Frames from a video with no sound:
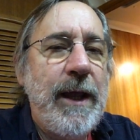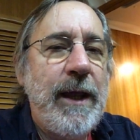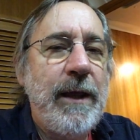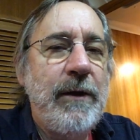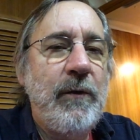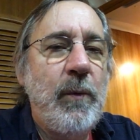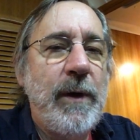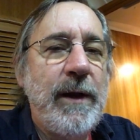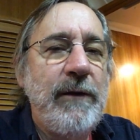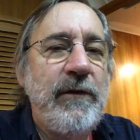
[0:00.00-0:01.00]
And
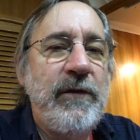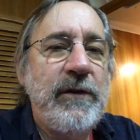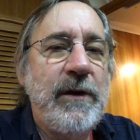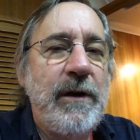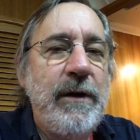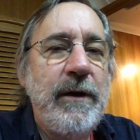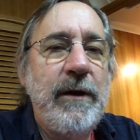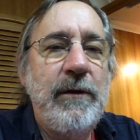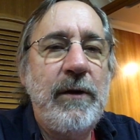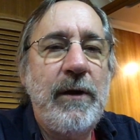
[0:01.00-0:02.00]
when I
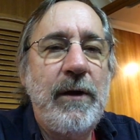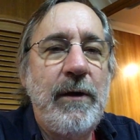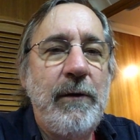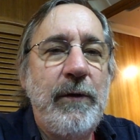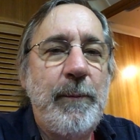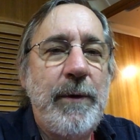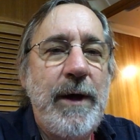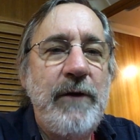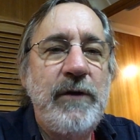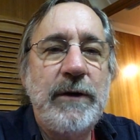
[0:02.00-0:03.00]
started the
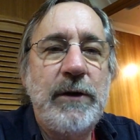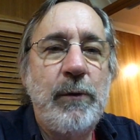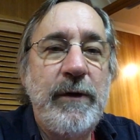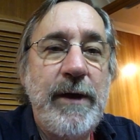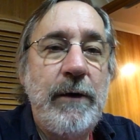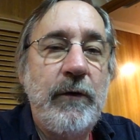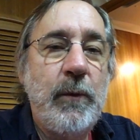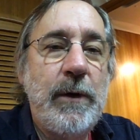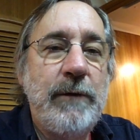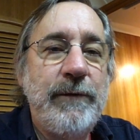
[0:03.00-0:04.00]
project, there were 10 or
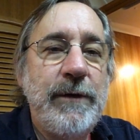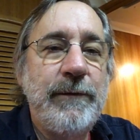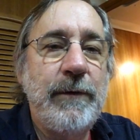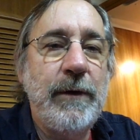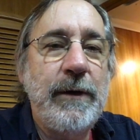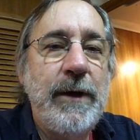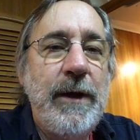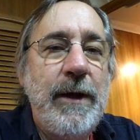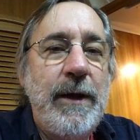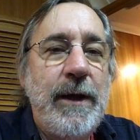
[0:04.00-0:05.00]
12 different
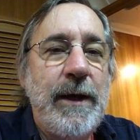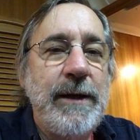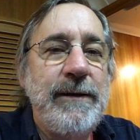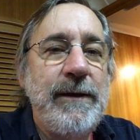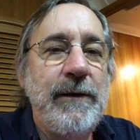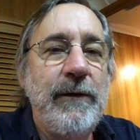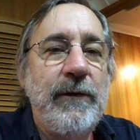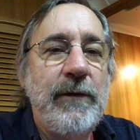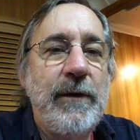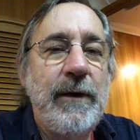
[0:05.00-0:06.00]

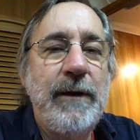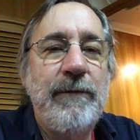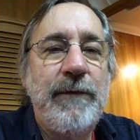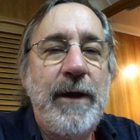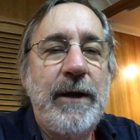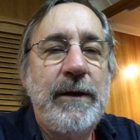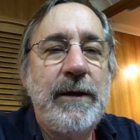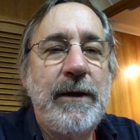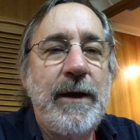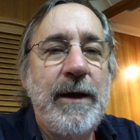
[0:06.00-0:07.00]
ideas. In fact,
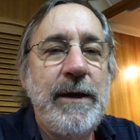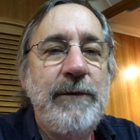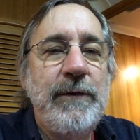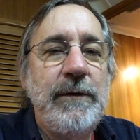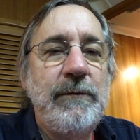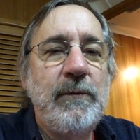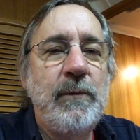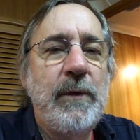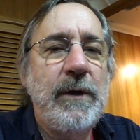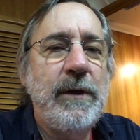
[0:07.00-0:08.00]
I
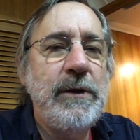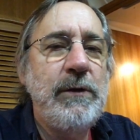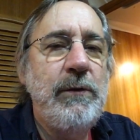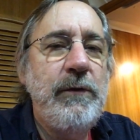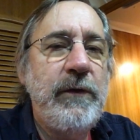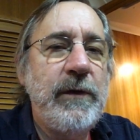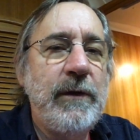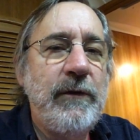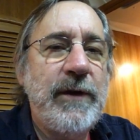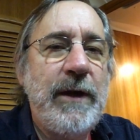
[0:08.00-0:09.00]
even used
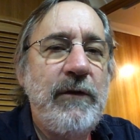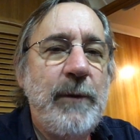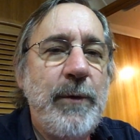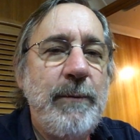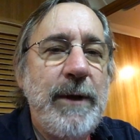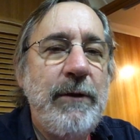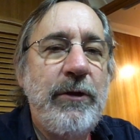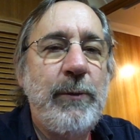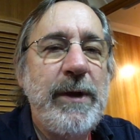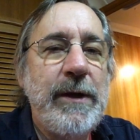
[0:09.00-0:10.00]
SketchUp and made
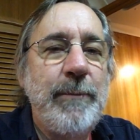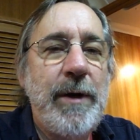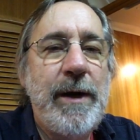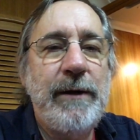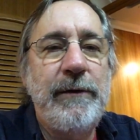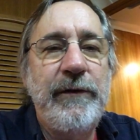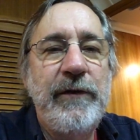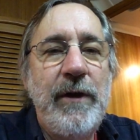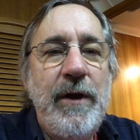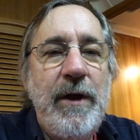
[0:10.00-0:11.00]
3D
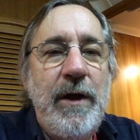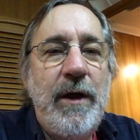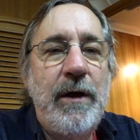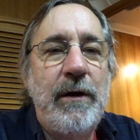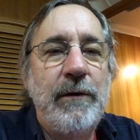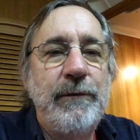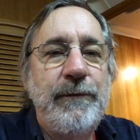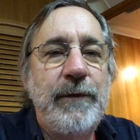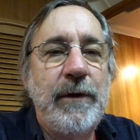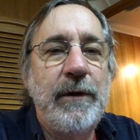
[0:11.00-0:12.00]
models
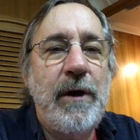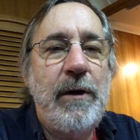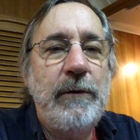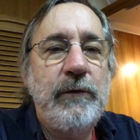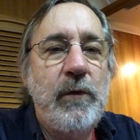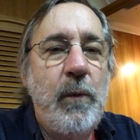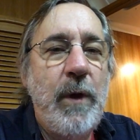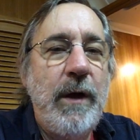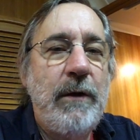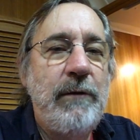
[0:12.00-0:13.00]
of all
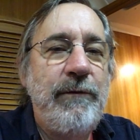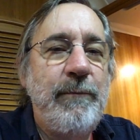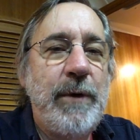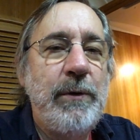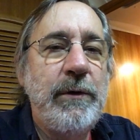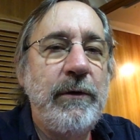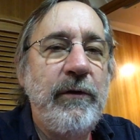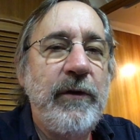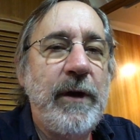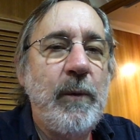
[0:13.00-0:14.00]
12
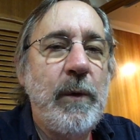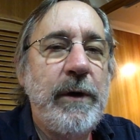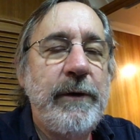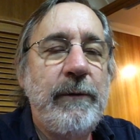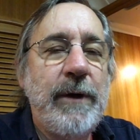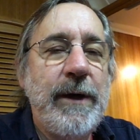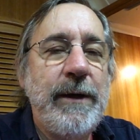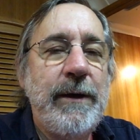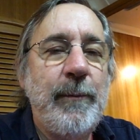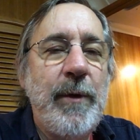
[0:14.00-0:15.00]
motors that I wanted to
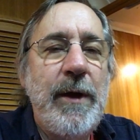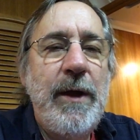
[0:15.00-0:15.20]
write up.